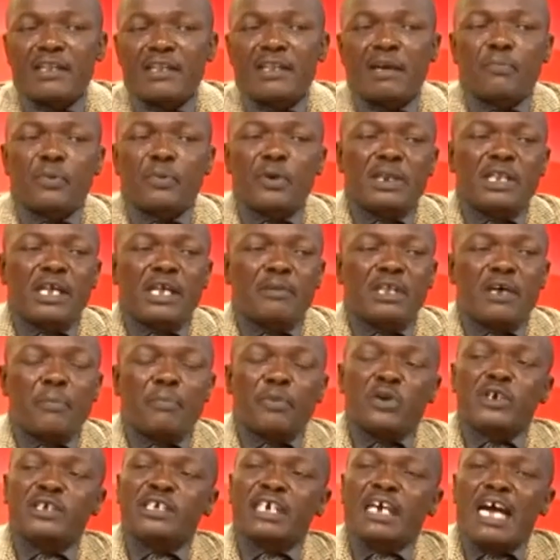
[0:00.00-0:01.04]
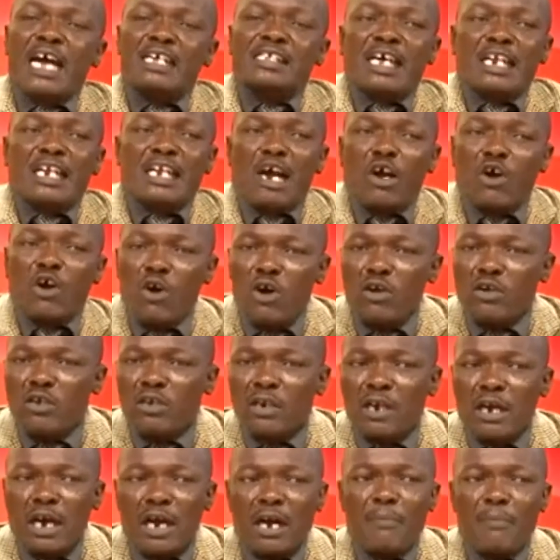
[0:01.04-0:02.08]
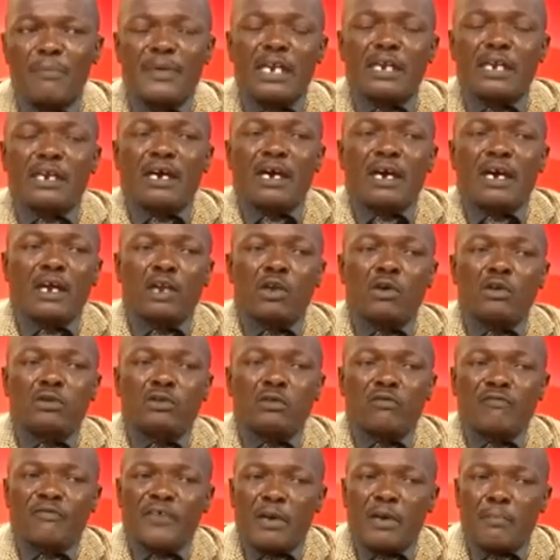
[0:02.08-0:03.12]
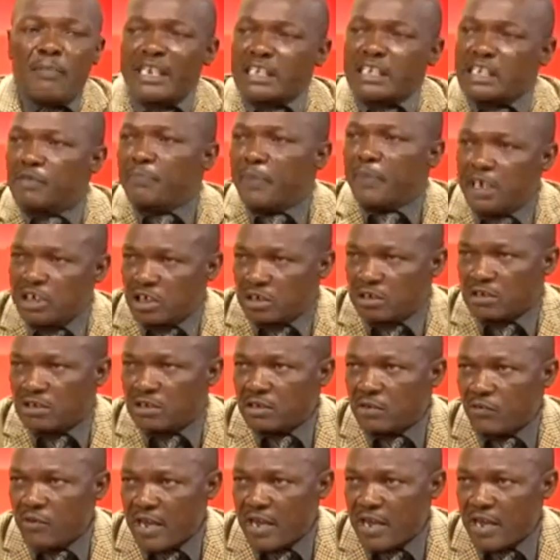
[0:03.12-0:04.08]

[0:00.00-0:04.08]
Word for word: the, the, the, the, project has undergone, uh, I mean, a lot of uh, participations.